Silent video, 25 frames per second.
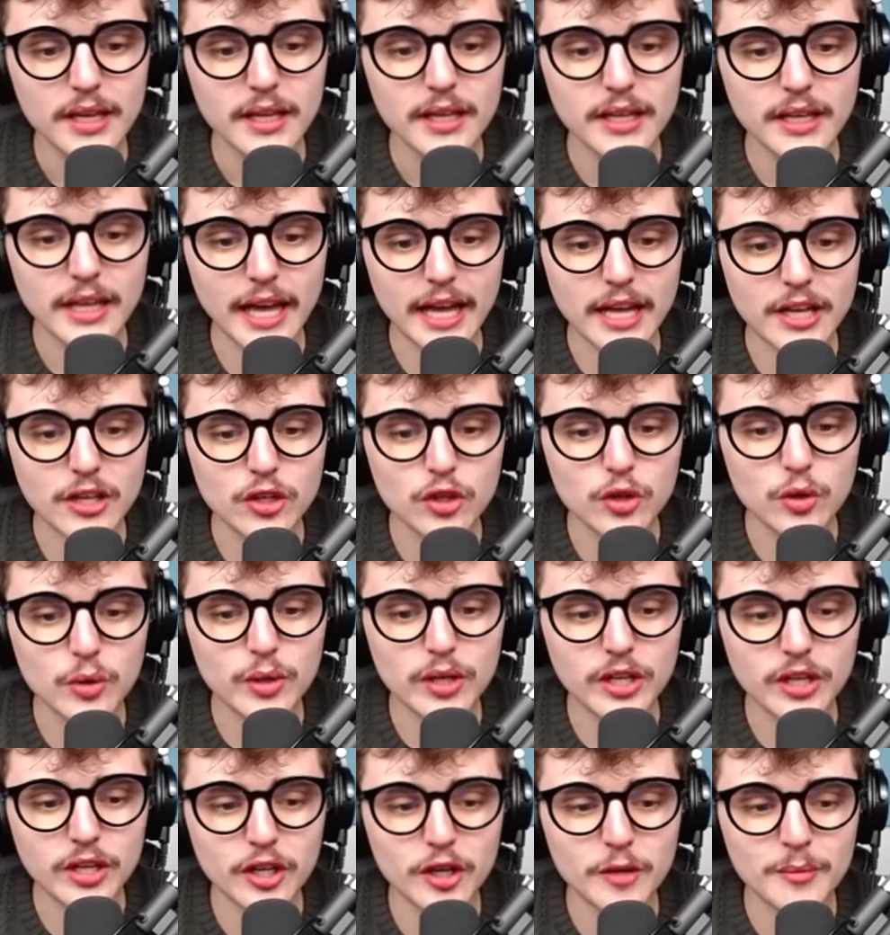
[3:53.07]
Can you
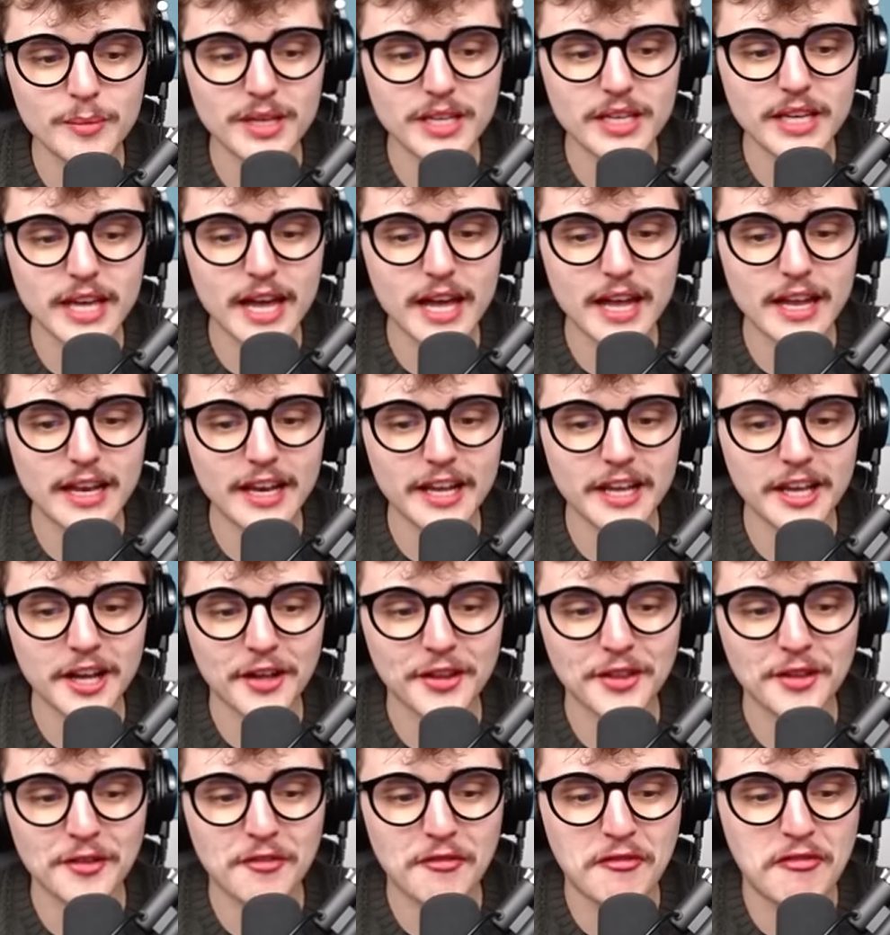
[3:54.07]
hear me yelling on
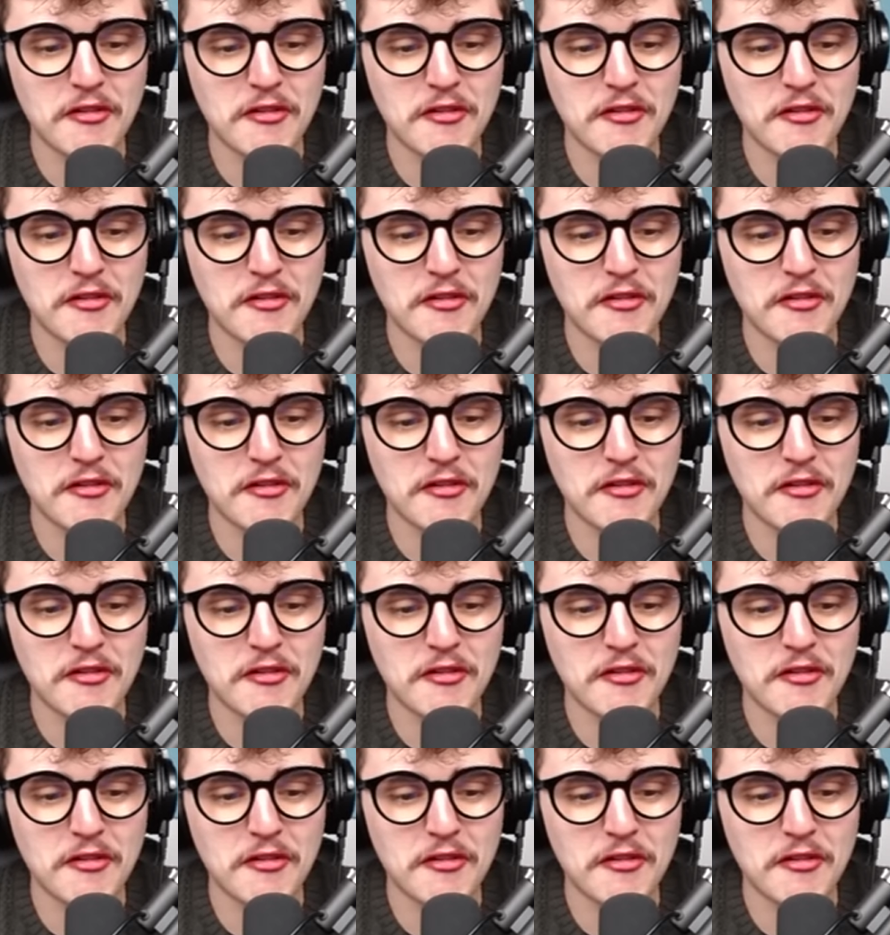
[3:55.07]
the...